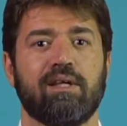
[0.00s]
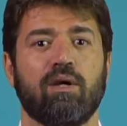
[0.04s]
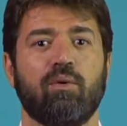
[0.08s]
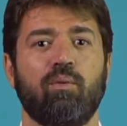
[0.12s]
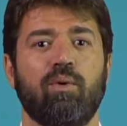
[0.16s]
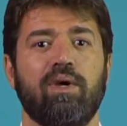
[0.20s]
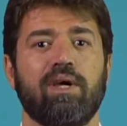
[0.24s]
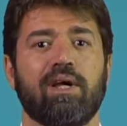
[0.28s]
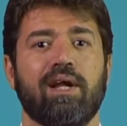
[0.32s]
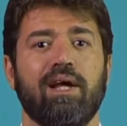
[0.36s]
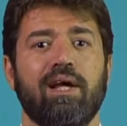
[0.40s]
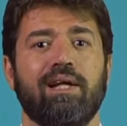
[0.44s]

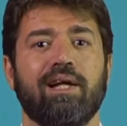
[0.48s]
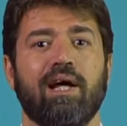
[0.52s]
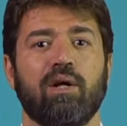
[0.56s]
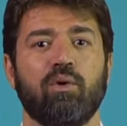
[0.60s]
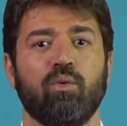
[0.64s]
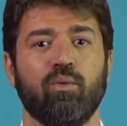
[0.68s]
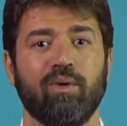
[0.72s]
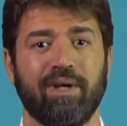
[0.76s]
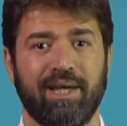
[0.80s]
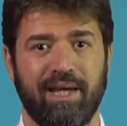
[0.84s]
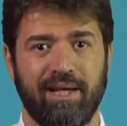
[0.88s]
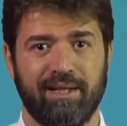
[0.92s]
followed by the
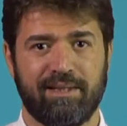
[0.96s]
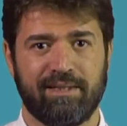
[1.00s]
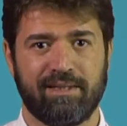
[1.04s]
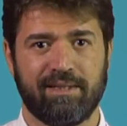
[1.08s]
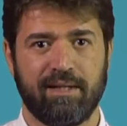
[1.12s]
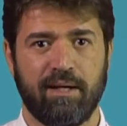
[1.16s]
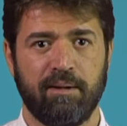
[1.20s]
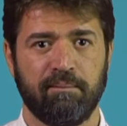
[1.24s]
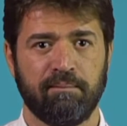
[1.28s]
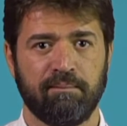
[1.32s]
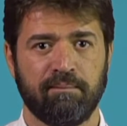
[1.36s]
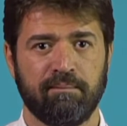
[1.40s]
length.
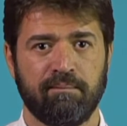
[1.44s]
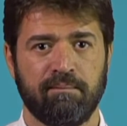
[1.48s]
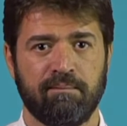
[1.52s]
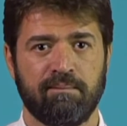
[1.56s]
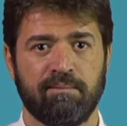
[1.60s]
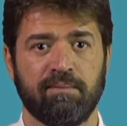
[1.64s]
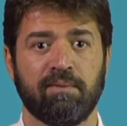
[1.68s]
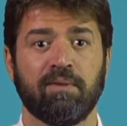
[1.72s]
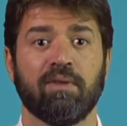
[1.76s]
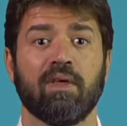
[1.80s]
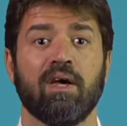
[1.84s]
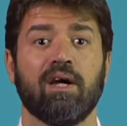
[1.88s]

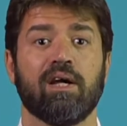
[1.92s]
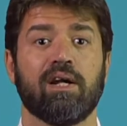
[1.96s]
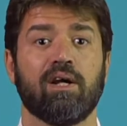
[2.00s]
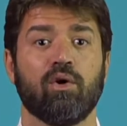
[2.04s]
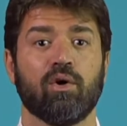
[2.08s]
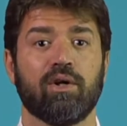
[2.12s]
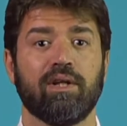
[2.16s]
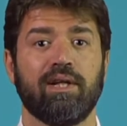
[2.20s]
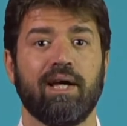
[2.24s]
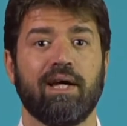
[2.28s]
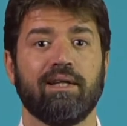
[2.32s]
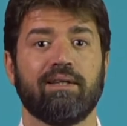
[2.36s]

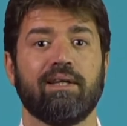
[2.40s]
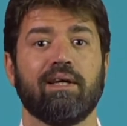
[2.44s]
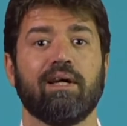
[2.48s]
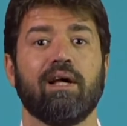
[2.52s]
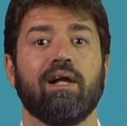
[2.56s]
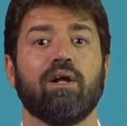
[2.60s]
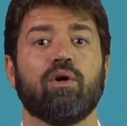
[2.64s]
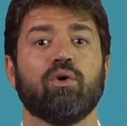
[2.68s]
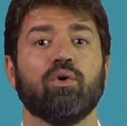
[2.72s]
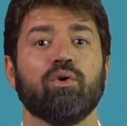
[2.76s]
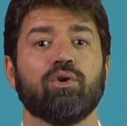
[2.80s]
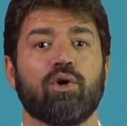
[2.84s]

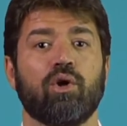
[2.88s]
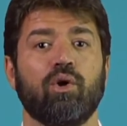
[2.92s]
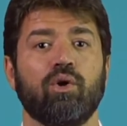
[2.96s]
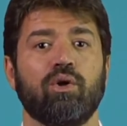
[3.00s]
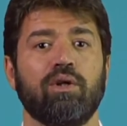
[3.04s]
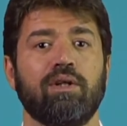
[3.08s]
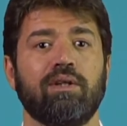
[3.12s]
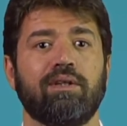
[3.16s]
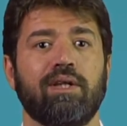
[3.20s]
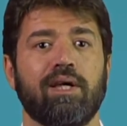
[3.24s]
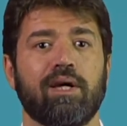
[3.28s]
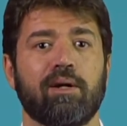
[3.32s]
Remember that the
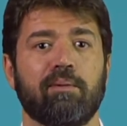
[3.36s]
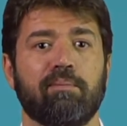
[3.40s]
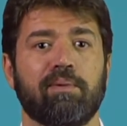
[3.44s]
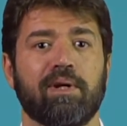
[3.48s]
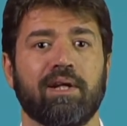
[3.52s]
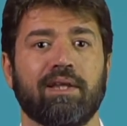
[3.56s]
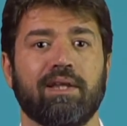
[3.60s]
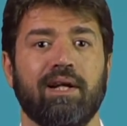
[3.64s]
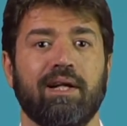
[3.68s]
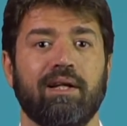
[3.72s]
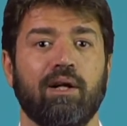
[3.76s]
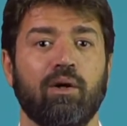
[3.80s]
control
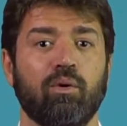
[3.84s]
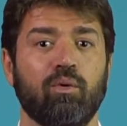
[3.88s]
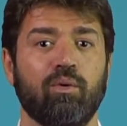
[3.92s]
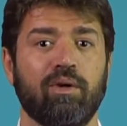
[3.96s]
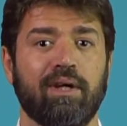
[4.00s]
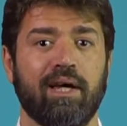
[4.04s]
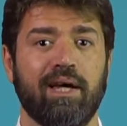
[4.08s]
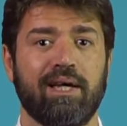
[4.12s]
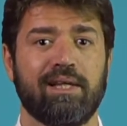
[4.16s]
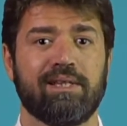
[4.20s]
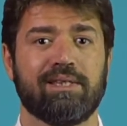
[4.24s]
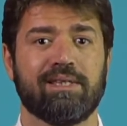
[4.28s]
always
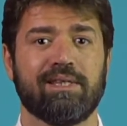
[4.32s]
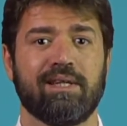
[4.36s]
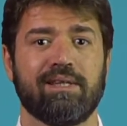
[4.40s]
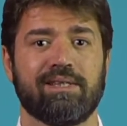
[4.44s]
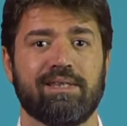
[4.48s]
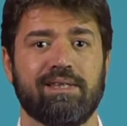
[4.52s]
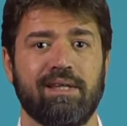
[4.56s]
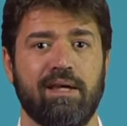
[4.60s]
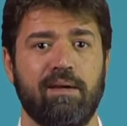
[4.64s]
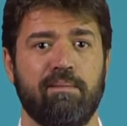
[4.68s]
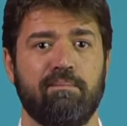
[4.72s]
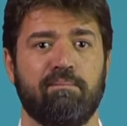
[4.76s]
interprets
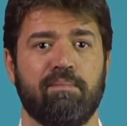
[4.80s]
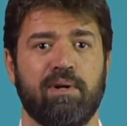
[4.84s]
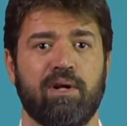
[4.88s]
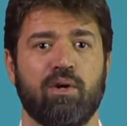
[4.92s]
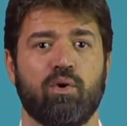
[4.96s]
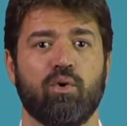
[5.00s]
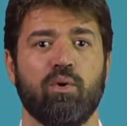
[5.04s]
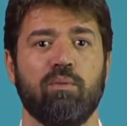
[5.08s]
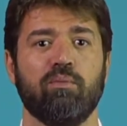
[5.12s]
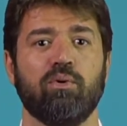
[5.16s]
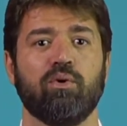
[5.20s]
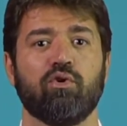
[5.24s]
the length
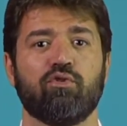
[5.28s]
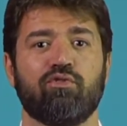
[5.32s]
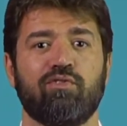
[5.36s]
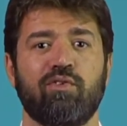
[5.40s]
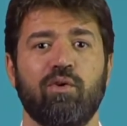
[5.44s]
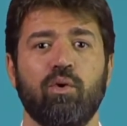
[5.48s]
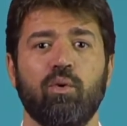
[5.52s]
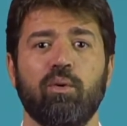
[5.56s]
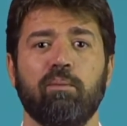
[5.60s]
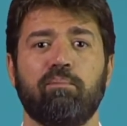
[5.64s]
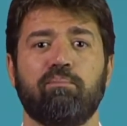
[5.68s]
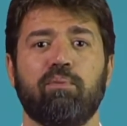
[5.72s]
as a
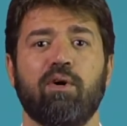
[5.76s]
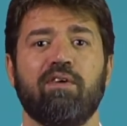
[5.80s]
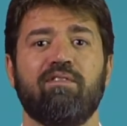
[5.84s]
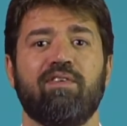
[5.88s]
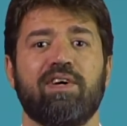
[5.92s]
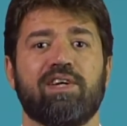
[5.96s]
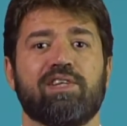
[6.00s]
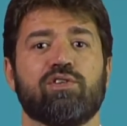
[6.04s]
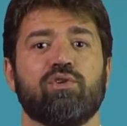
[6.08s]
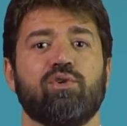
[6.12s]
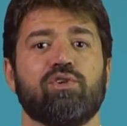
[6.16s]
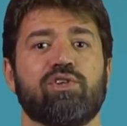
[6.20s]
development
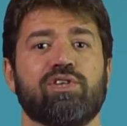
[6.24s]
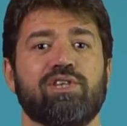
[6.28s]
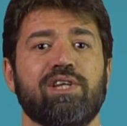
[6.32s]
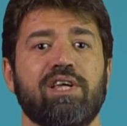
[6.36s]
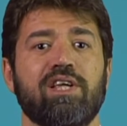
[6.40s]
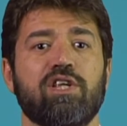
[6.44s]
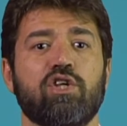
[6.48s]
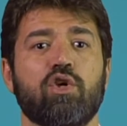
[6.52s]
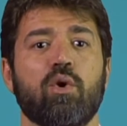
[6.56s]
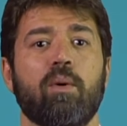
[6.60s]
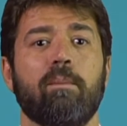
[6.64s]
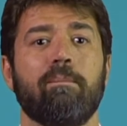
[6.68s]
towards the
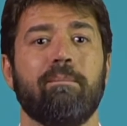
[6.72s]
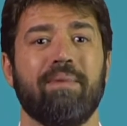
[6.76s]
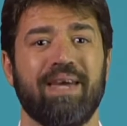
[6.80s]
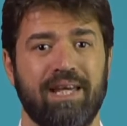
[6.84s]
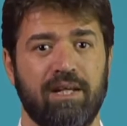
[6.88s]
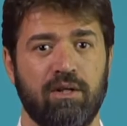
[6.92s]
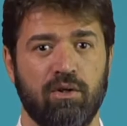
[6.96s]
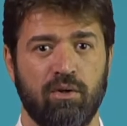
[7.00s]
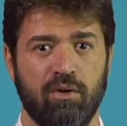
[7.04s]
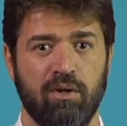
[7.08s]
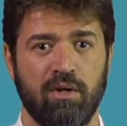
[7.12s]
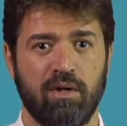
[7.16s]
minus sign,
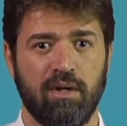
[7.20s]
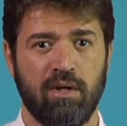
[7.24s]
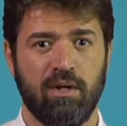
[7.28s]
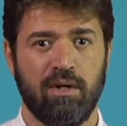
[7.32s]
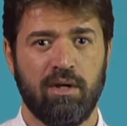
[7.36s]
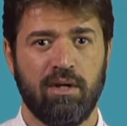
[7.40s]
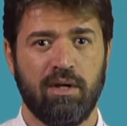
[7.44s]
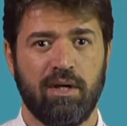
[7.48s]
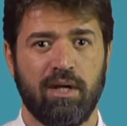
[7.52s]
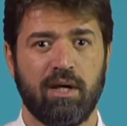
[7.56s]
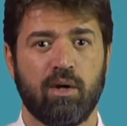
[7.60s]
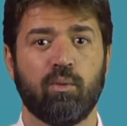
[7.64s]

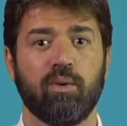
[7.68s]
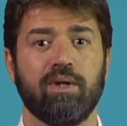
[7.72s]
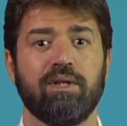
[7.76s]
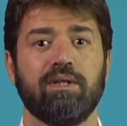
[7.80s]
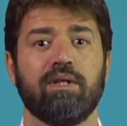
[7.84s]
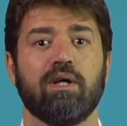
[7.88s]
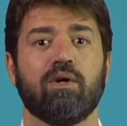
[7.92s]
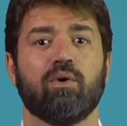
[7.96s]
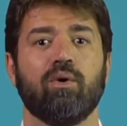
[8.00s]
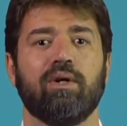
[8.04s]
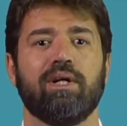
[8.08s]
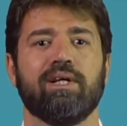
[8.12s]

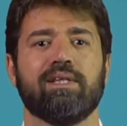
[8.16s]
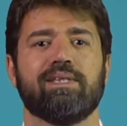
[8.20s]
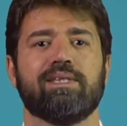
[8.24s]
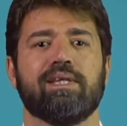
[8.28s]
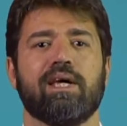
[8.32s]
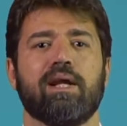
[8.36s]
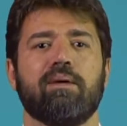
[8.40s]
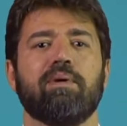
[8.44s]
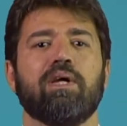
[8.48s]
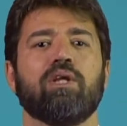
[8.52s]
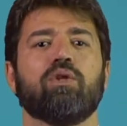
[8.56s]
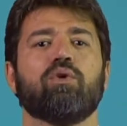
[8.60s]
and
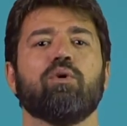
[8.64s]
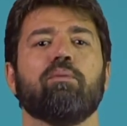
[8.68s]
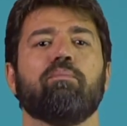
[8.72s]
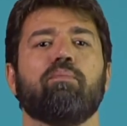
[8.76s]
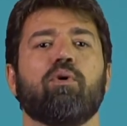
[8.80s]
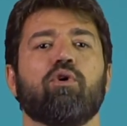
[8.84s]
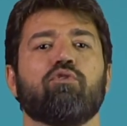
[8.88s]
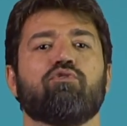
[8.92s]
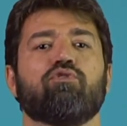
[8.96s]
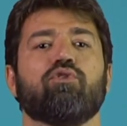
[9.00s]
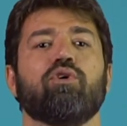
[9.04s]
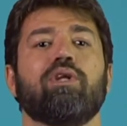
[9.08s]
therefore with the
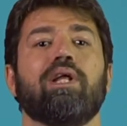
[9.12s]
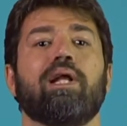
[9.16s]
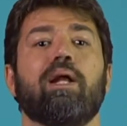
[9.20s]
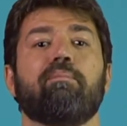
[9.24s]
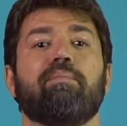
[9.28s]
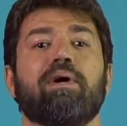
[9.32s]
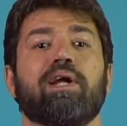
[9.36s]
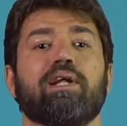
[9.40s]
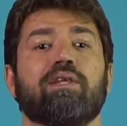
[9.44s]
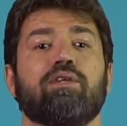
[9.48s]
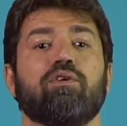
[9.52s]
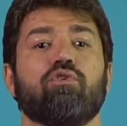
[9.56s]
offset
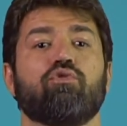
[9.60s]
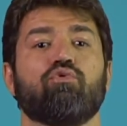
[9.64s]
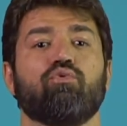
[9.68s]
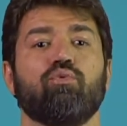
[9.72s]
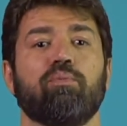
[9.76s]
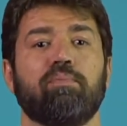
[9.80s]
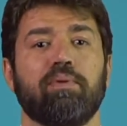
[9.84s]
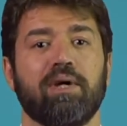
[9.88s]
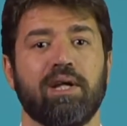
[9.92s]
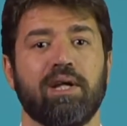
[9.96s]
at the top.